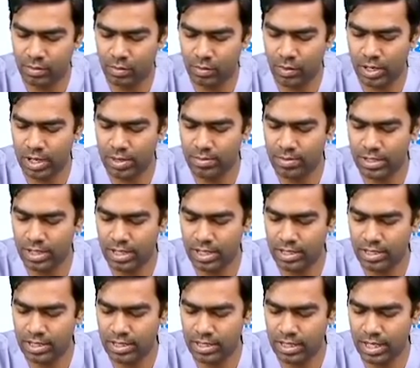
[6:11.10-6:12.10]
Why I'm
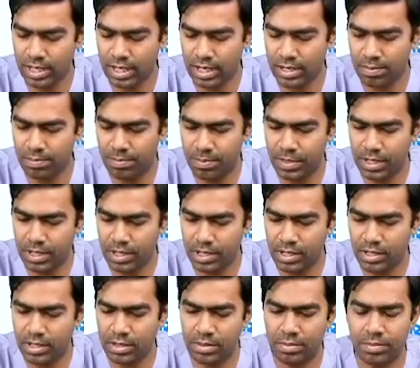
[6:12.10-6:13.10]
shading this area in pink?